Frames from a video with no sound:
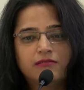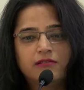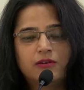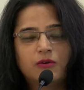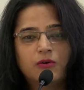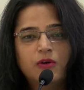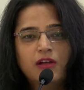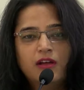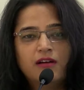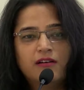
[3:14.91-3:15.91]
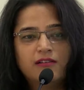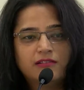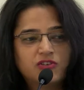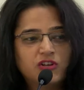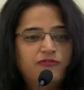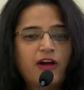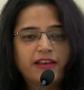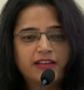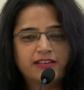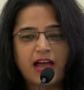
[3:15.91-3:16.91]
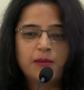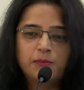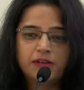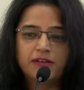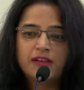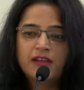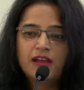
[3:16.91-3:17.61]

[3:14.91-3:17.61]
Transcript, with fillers: you know, uh, literally finding diamond.